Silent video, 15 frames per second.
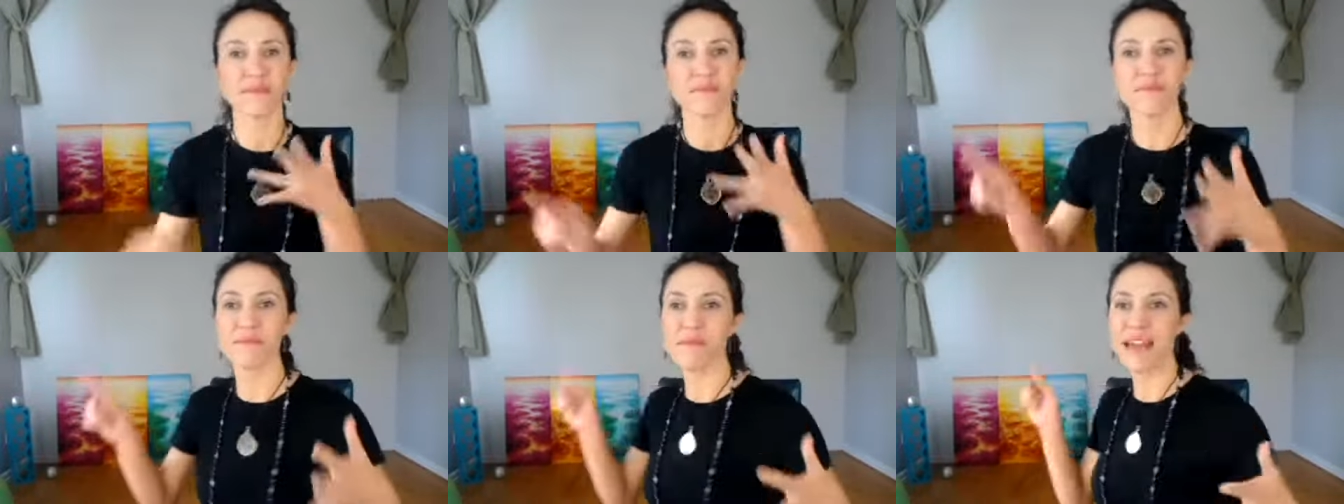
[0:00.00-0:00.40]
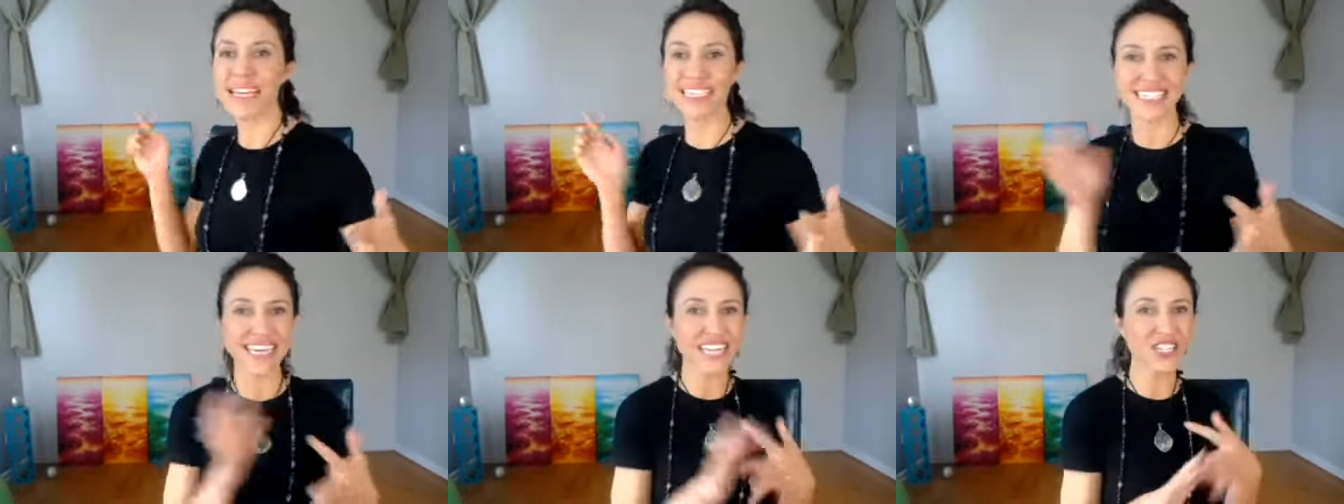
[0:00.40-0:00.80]

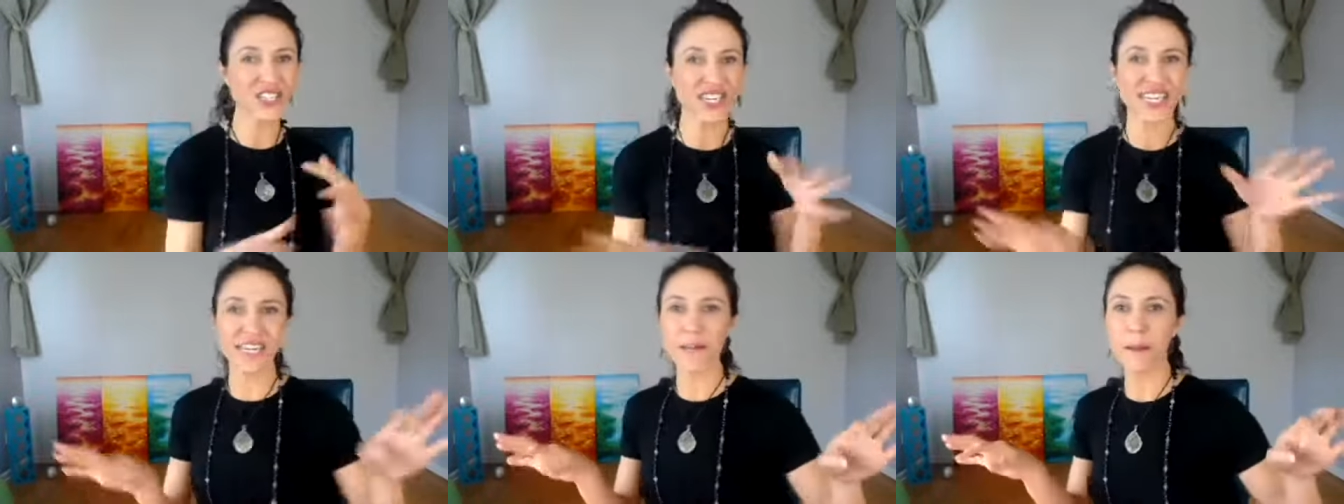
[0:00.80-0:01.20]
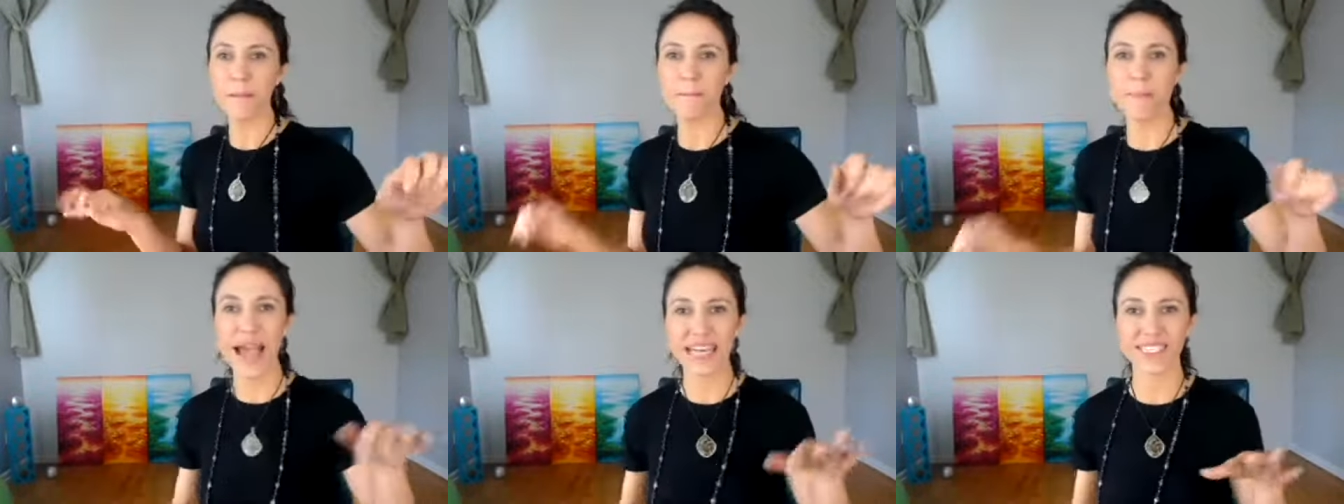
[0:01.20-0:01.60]
meditation,
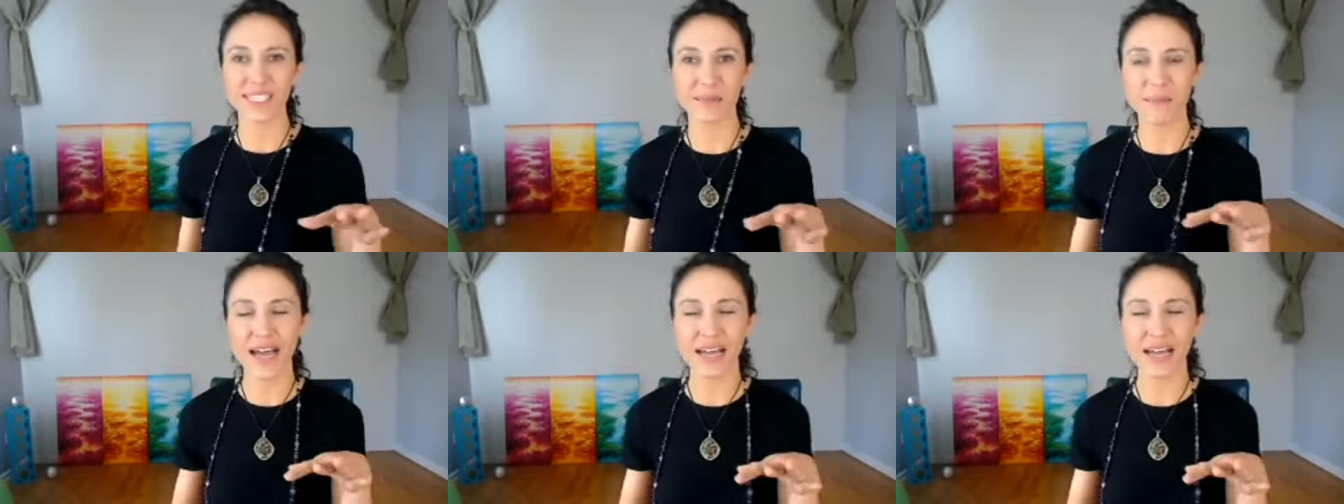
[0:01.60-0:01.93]
mastermind